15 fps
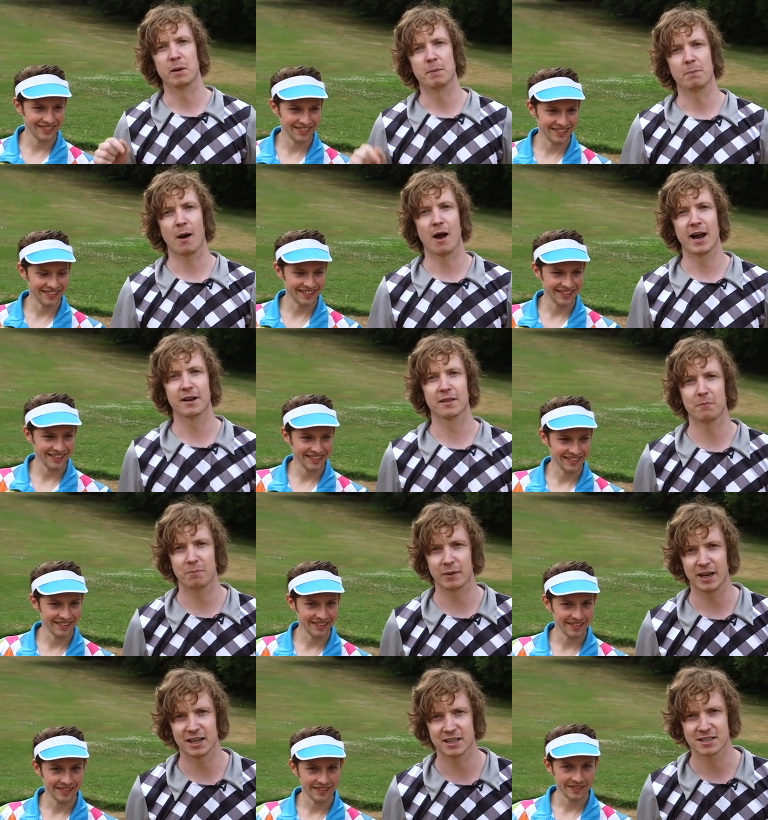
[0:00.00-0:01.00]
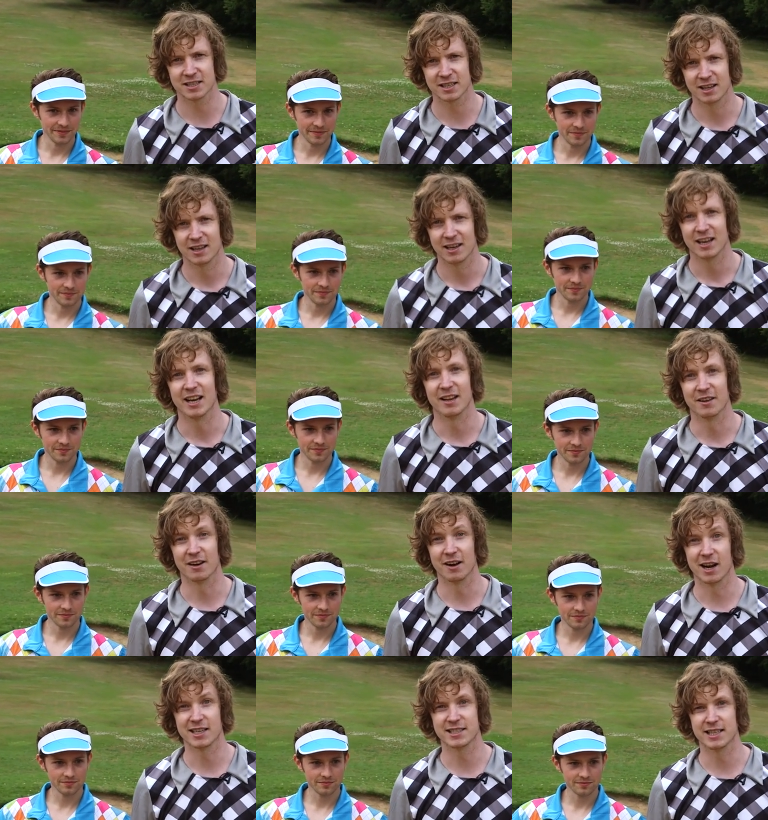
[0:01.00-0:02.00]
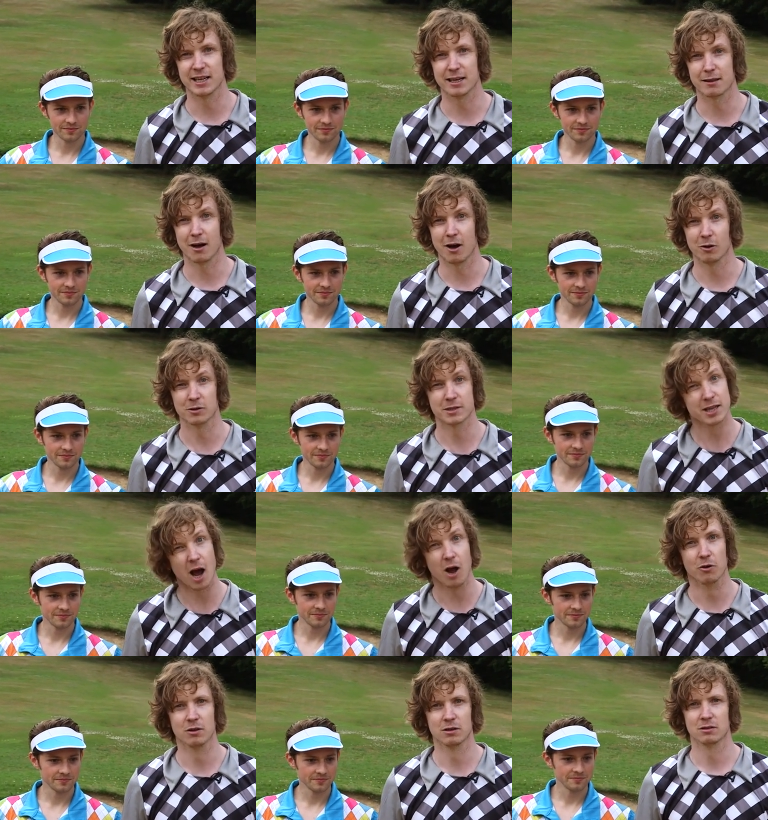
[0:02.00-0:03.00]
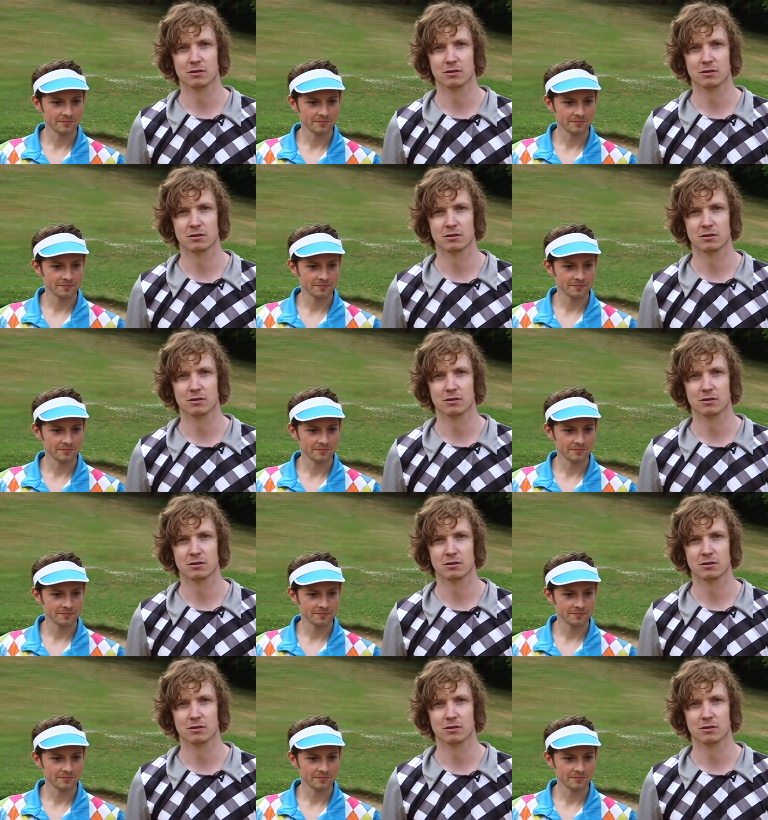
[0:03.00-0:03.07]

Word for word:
Speaker 1: be buying the beers in the 19th hole. So,